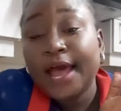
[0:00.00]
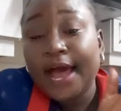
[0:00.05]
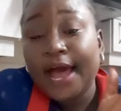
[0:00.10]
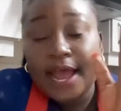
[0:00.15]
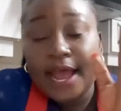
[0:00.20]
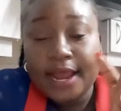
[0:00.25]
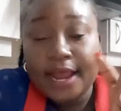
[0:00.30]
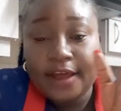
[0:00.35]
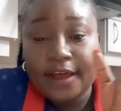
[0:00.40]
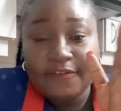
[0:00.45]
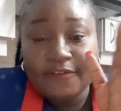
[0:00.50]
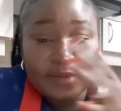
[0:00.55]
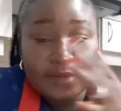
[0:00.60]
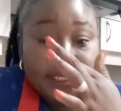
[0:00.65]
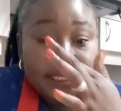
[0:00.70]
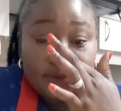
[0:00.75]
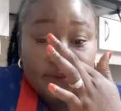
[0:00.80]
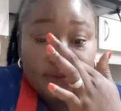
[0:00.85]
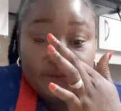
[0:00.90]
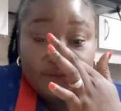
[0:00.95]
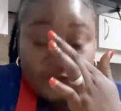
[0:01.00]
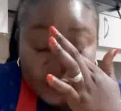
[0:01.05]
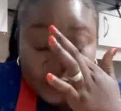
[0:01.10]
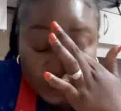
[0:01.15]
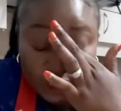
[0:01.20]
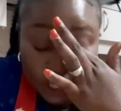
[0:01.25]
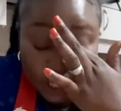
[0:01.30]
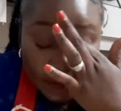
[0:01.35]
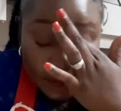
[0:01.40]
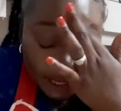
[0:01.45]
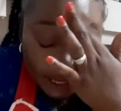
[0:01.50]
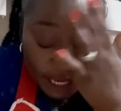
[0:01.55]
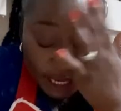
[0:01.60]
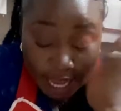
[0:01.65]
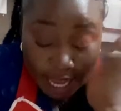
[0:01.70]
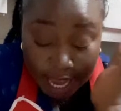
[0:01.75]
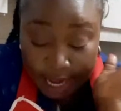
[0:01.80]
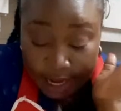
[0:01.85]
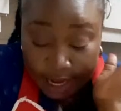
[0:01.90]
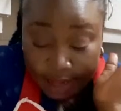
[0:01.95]
I love me some fish. I mean,
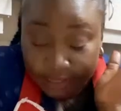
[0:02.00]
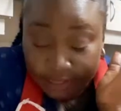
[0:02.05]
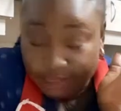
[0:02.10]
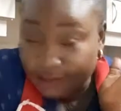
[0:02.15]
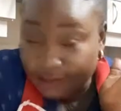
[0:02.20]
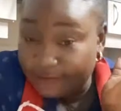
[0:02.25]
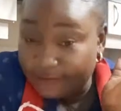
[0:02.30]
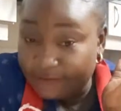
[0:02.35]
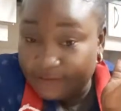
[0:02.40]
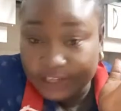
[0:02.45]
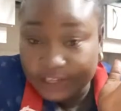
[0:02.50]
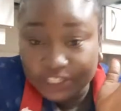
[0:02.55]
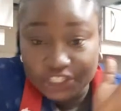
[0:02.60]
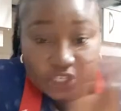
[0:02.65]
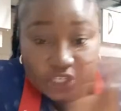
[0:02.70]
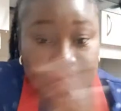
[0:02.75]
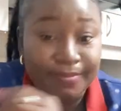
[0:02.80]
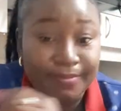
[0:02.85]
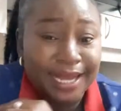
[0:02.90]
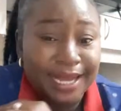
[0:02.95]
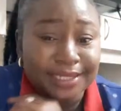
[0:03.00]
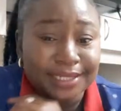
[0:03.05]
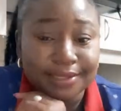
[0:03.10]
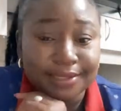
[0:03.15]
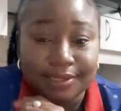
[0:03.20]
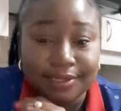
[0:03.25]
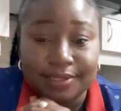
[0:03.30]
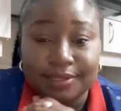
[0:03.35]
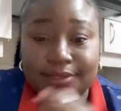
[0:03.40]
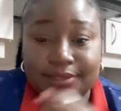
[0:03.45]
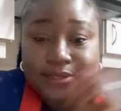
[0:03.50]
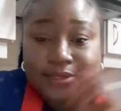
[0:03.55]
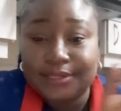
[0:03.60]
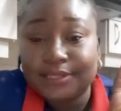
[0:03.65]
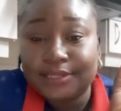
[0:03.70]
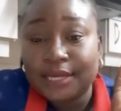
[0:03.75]
anything fishy, mussels,